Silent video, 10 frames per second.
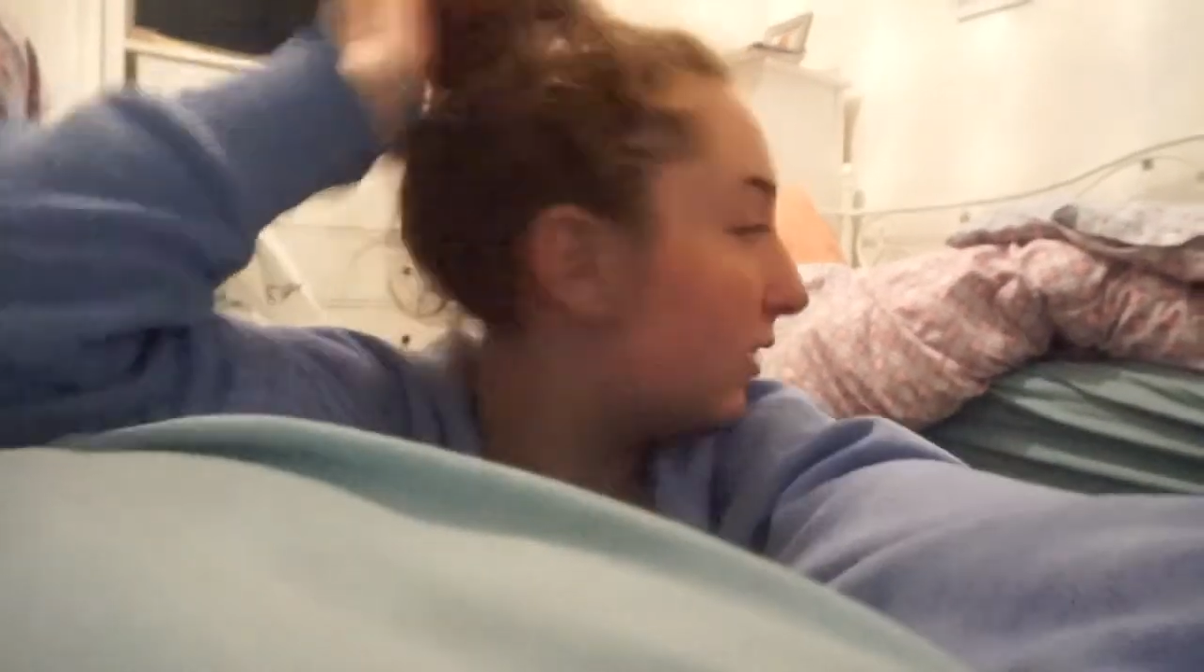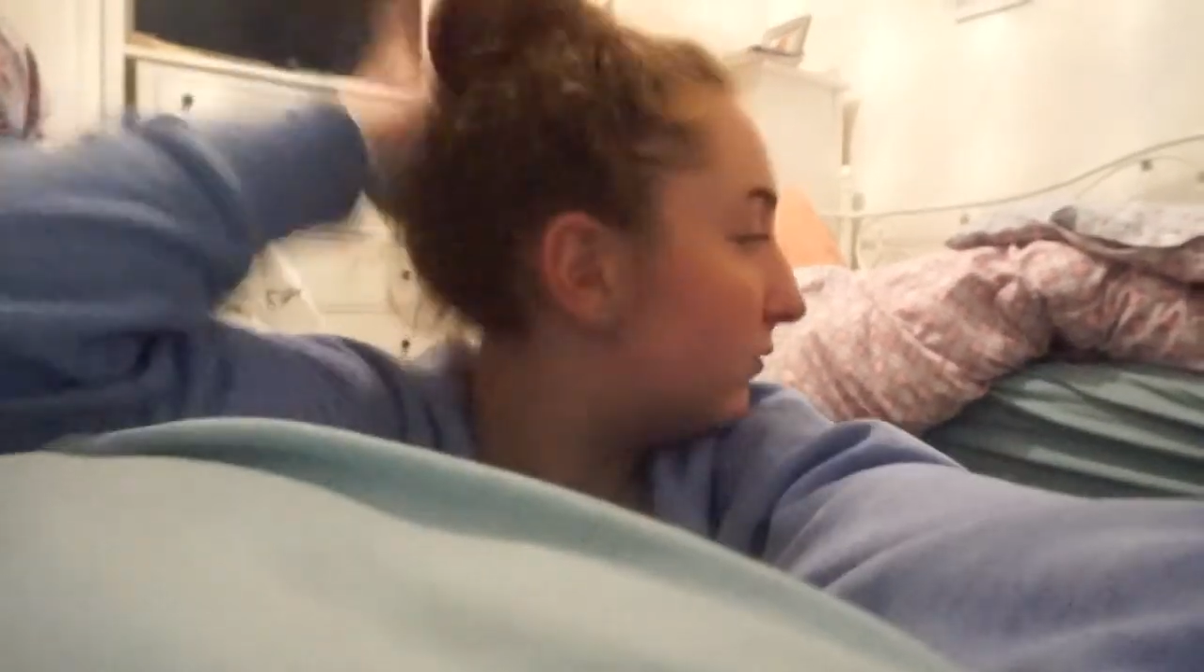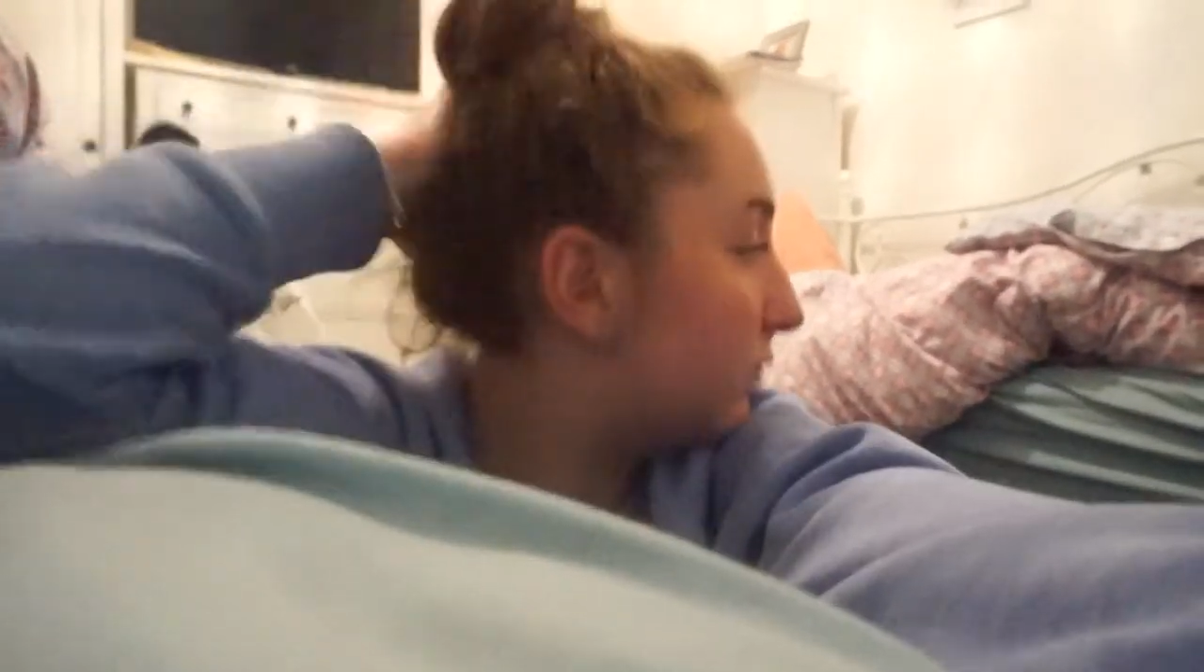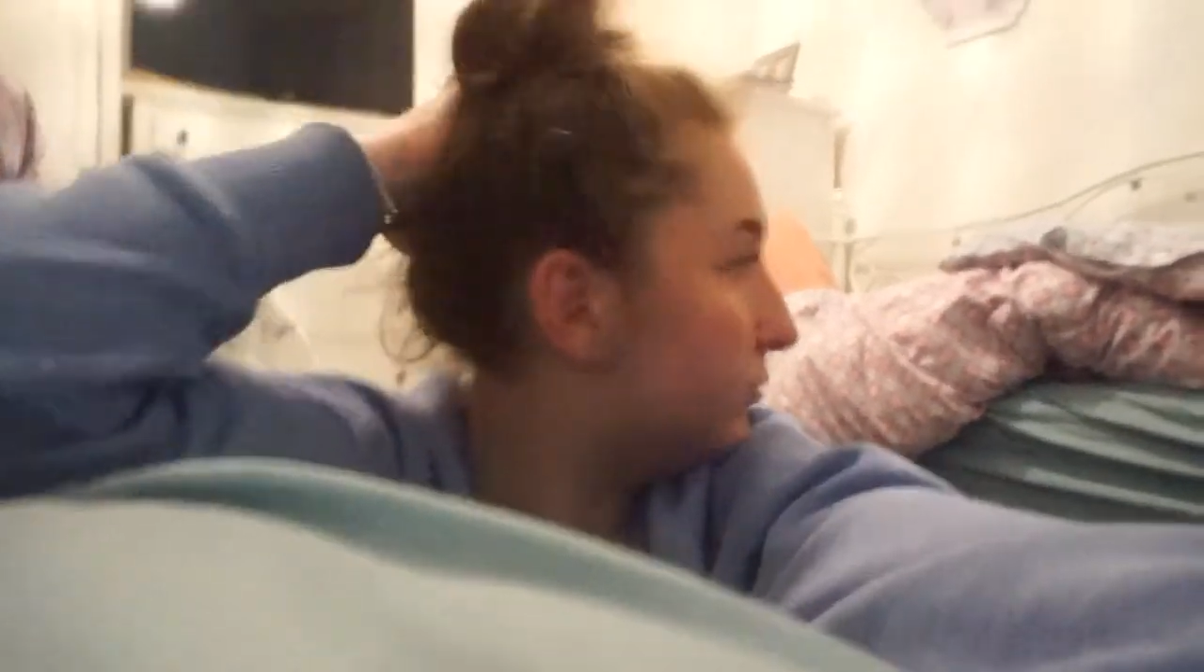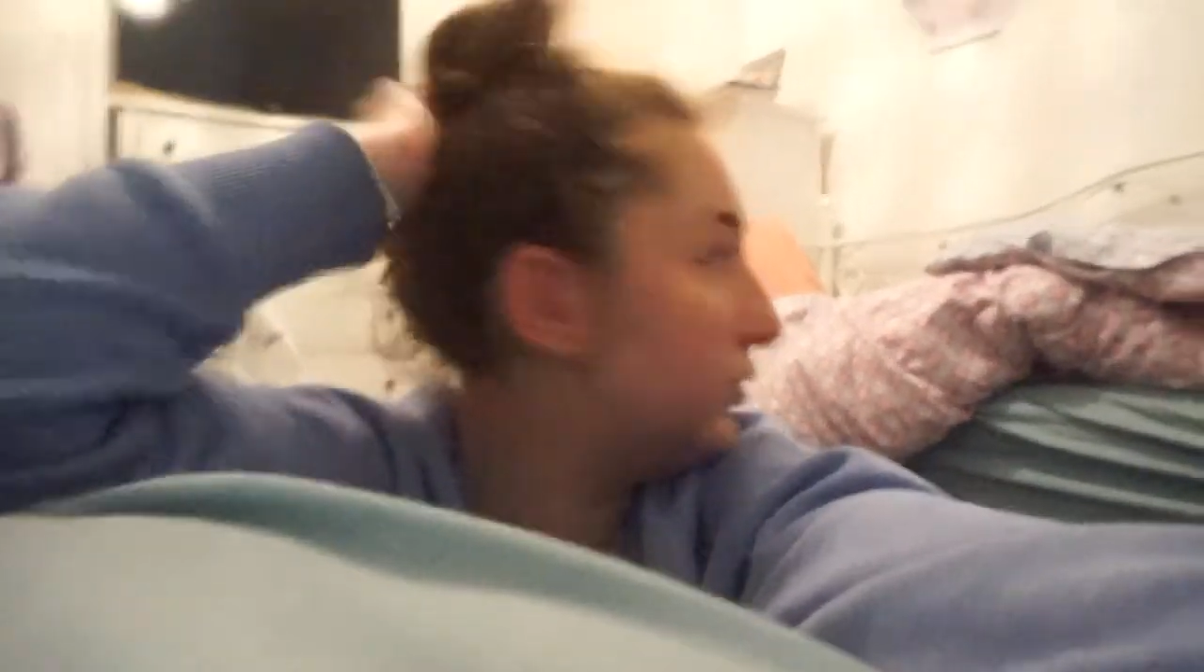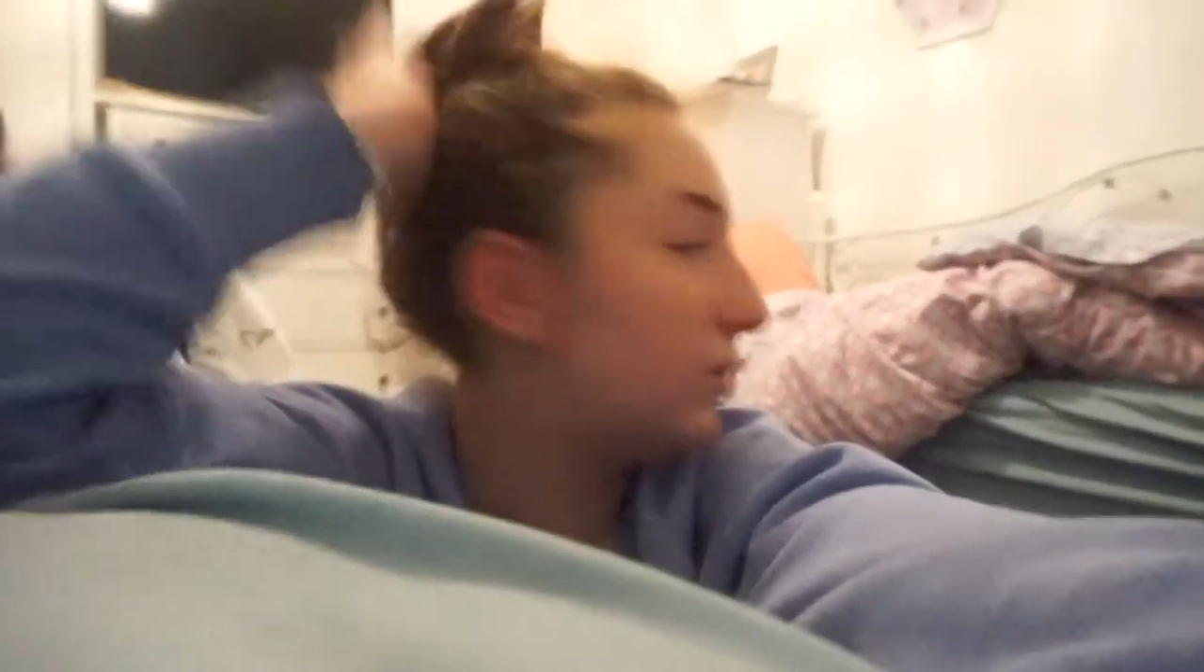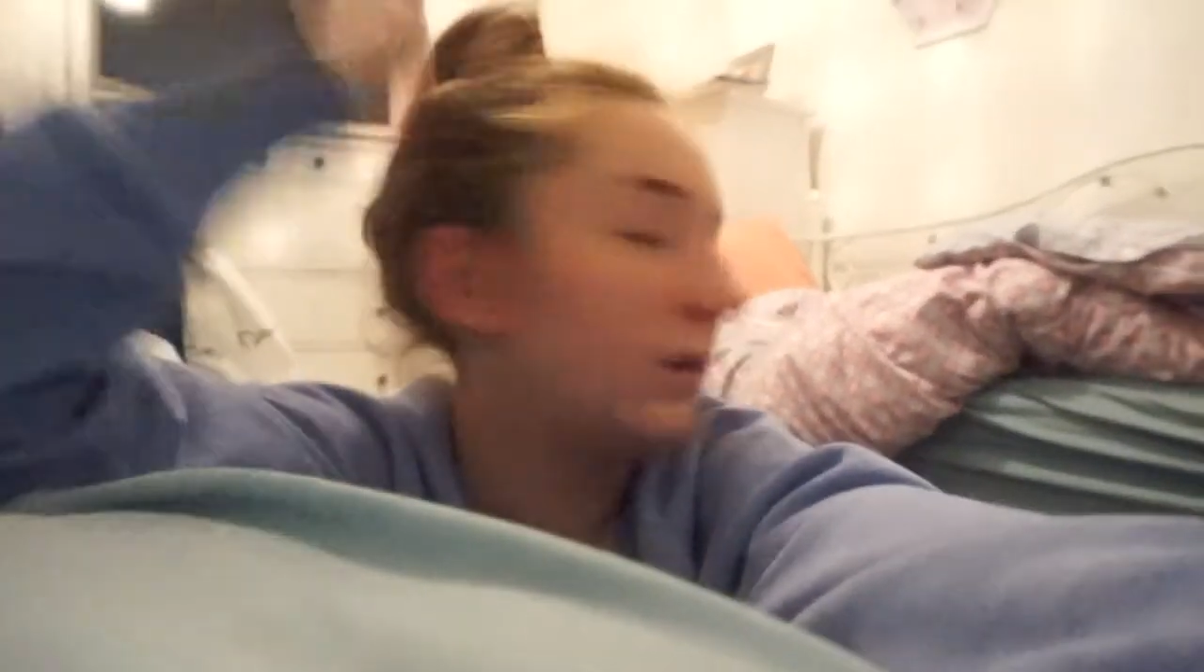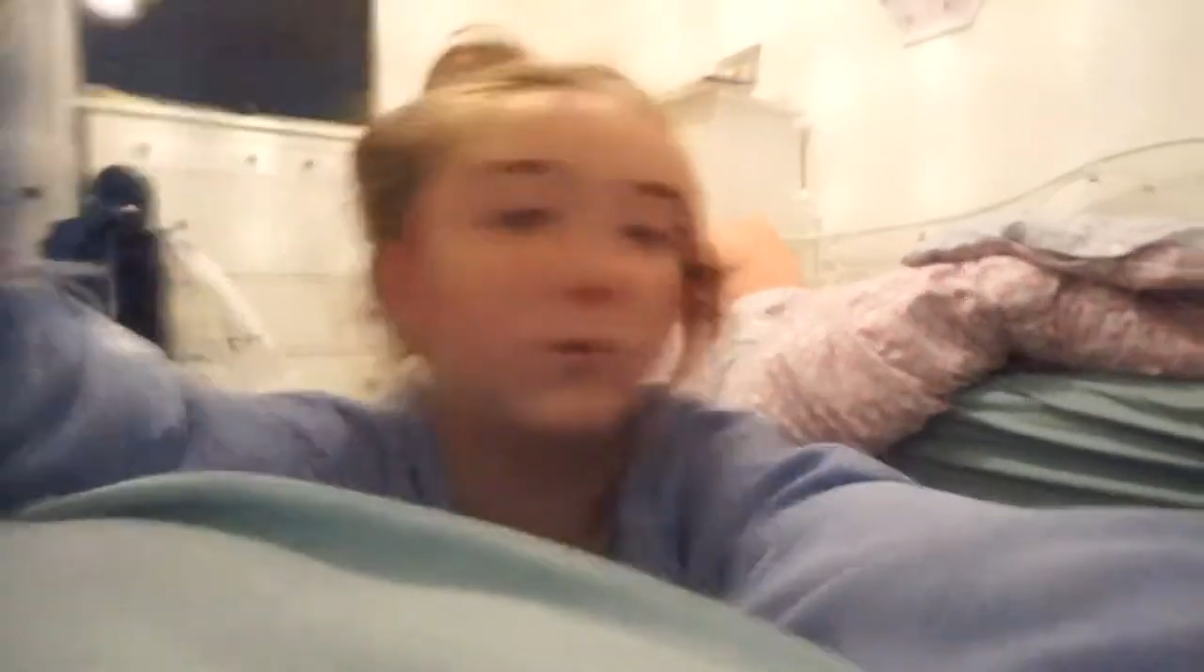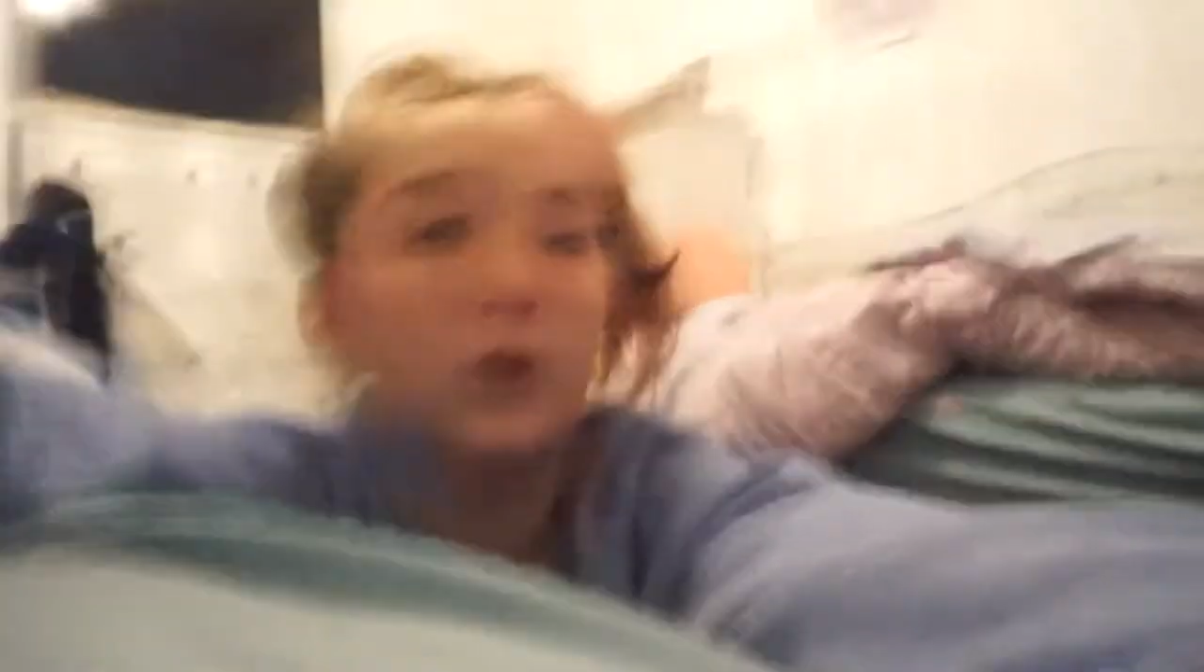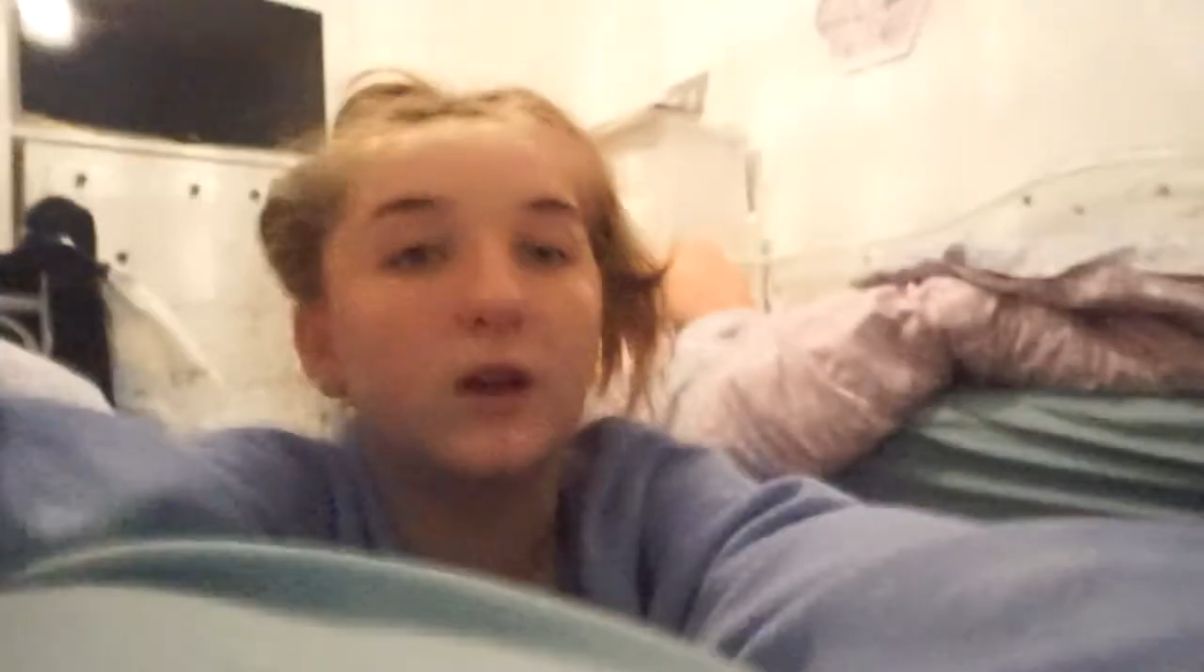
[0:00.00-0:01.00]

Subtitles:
a room toilet more,